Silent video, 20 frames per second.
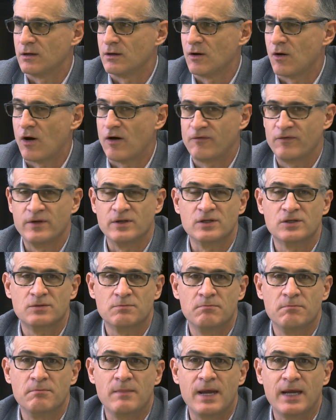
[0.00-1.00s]
often
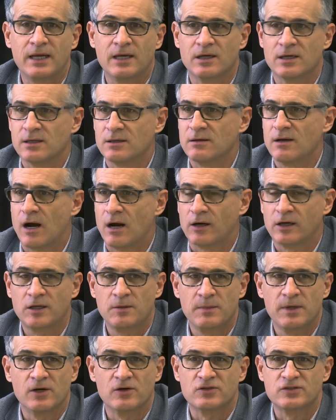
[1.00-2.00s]
make an
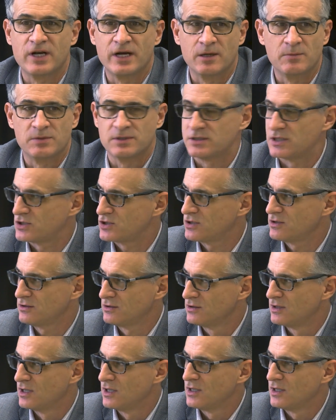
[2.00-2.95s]
argument or state a position,